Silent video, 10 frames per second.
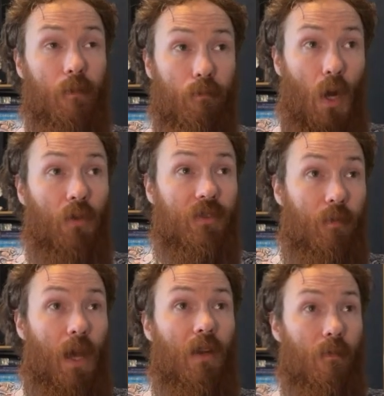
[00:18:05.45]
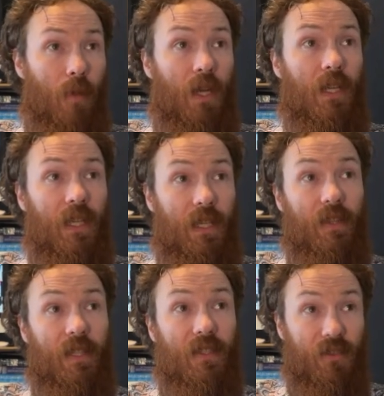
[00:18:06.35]
the most amount of money
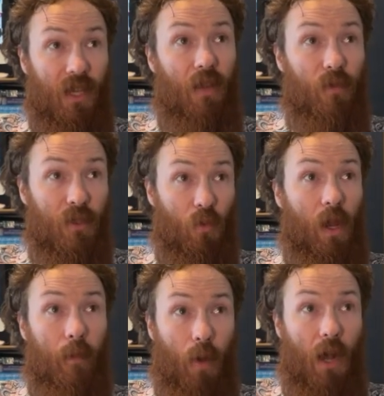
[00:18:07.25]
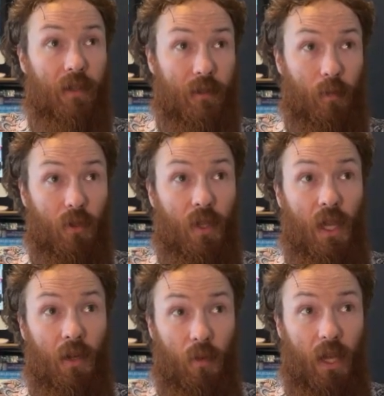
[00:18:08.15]
in the safest way possible.
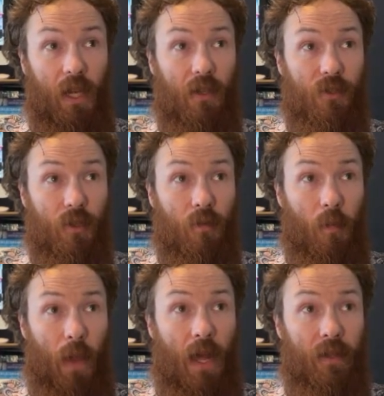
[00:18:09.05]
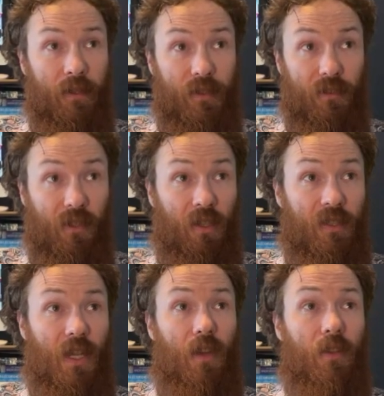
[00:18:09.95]
Right here's your rebalance. It's going
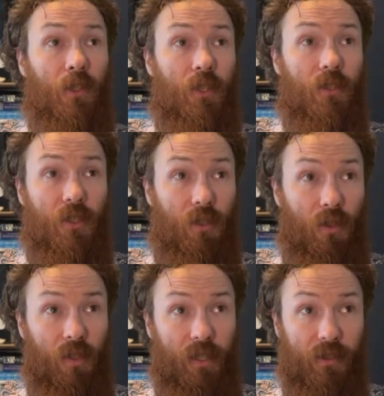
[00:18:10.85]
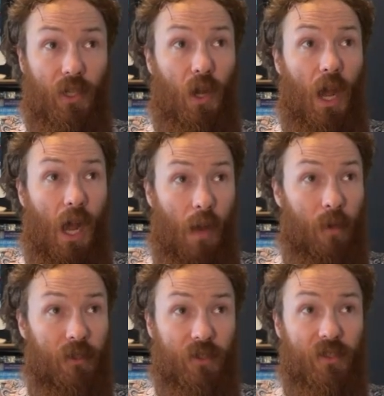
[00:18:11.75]
to tell you your to-do list. How
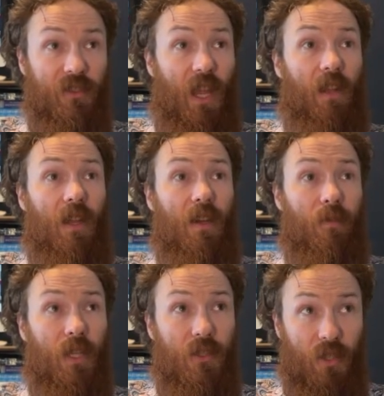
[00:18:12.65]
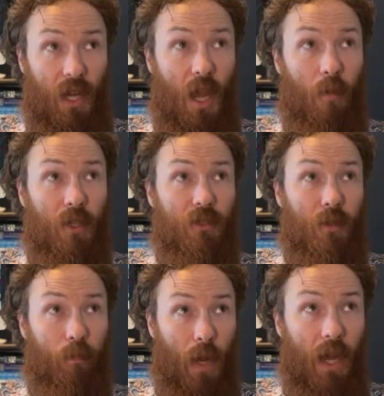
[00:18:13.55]
much to sell out of each and how
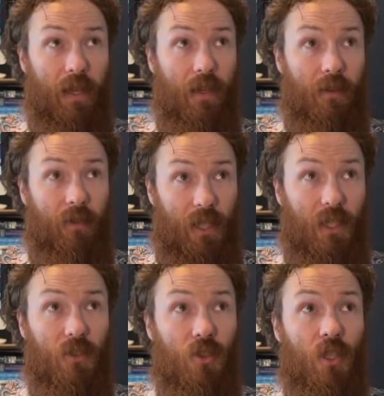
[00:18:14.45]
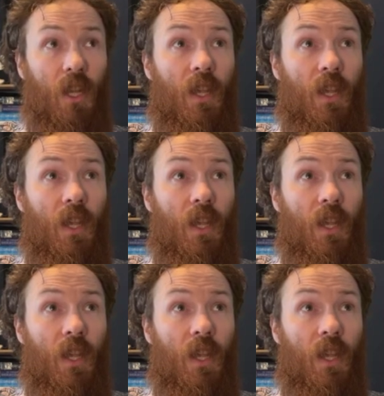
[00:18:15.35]
much to buy out of each.